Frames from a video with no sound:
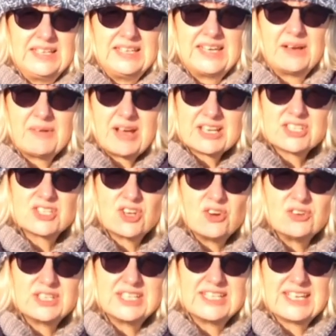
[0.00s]
Now our
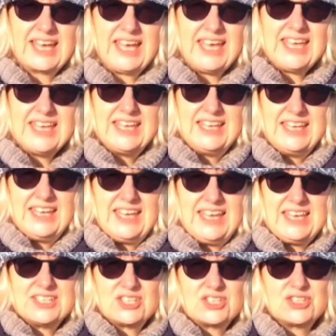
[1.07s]
song today
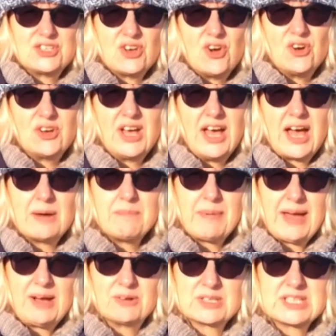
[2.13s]
is a song
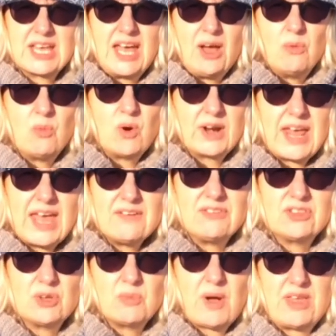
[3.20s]
about
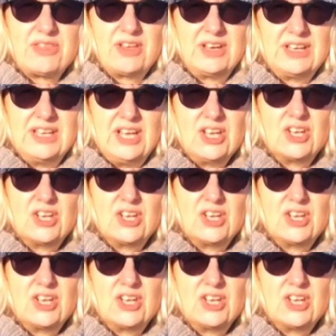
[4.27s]
whatever the weather,